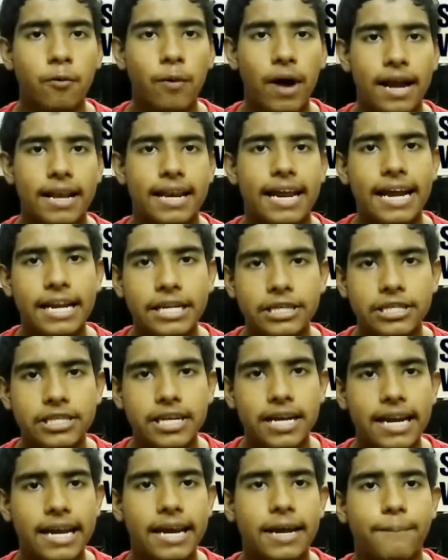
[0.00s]
while
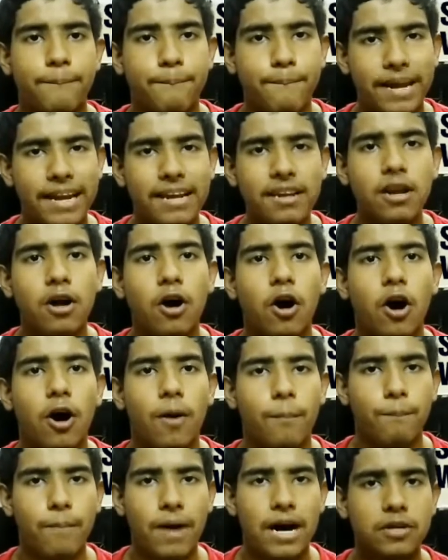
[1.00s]
entering PIN
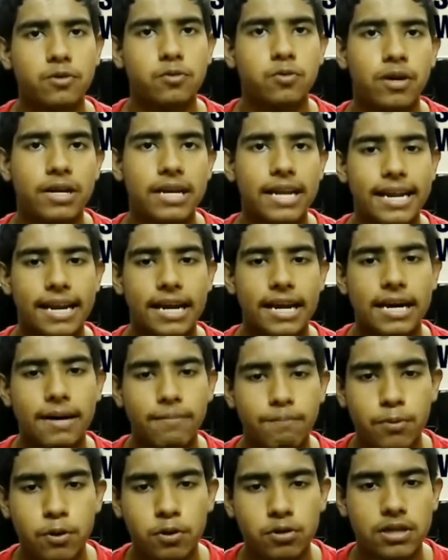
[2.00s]
or password in a
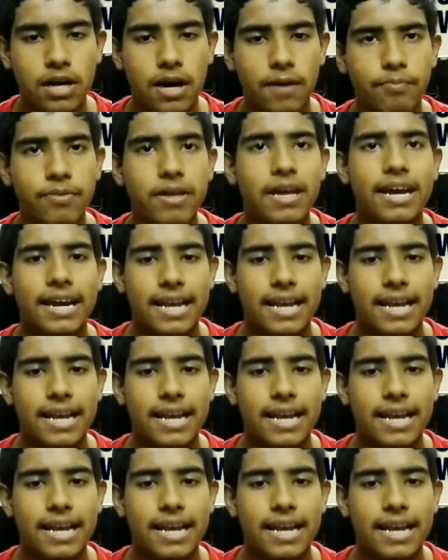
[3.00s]
computer,